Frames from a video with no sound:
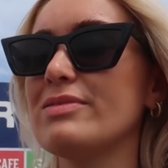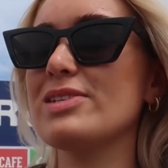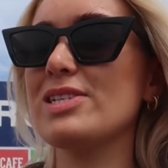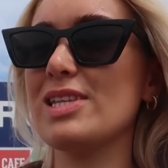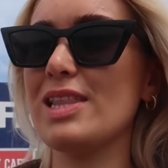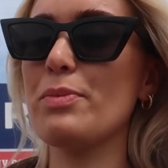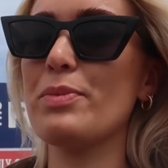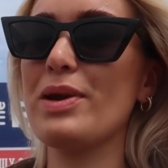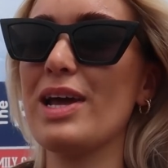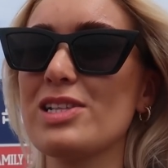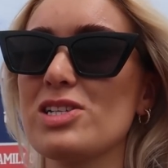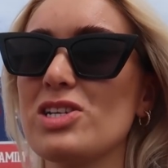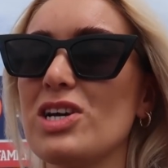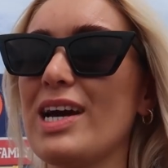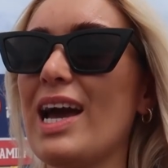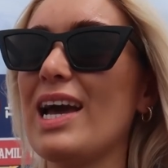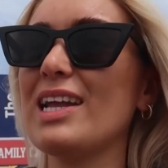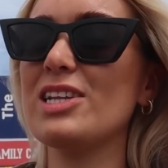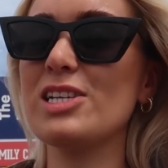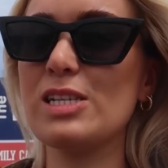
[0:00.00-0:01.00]
So then we had to go
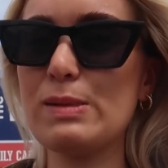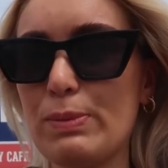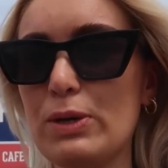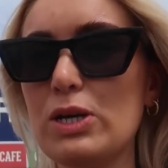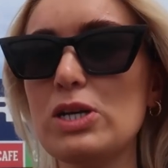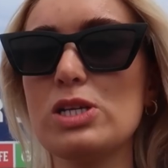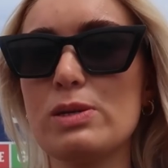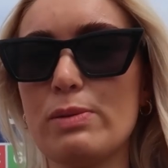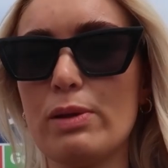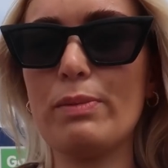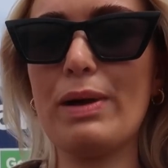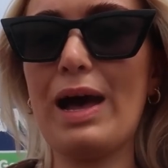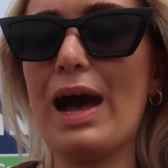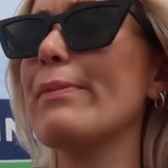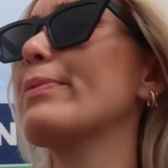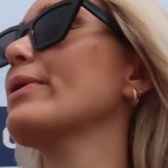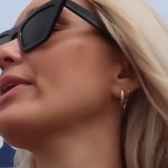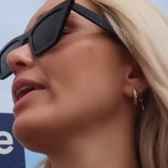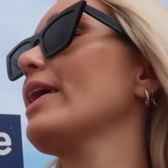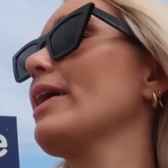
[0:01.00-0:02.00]
get a disposable
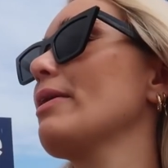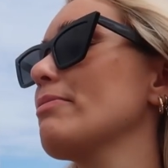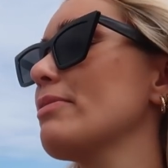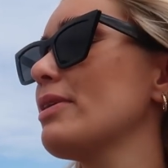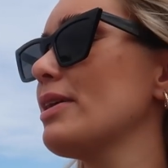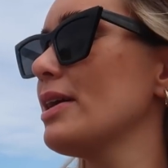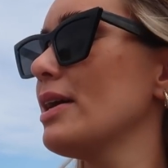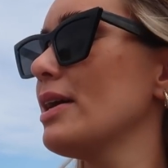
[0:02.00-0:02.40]
barbecue.